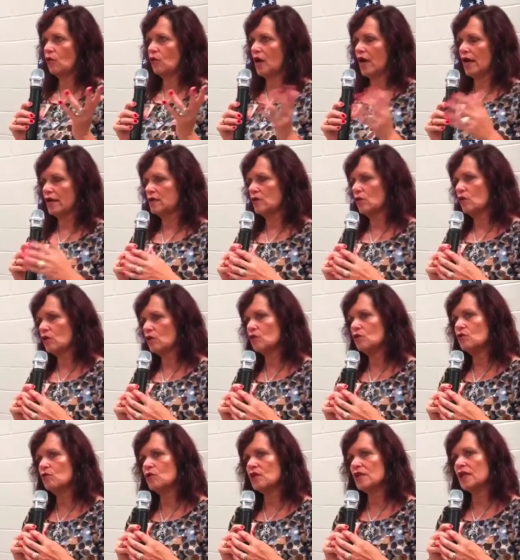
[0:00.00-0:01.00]
who had no
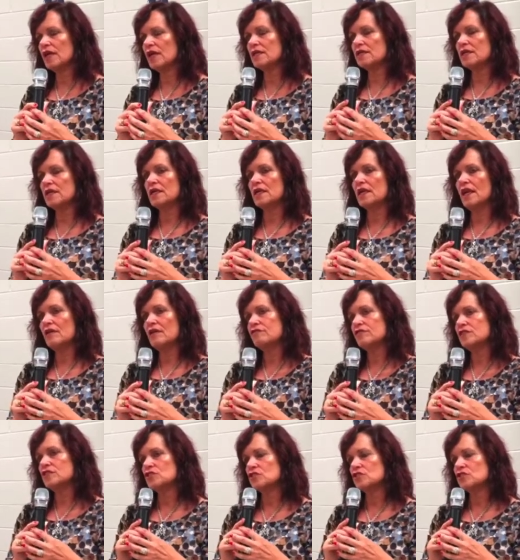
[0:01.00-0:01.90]
clue, would get the life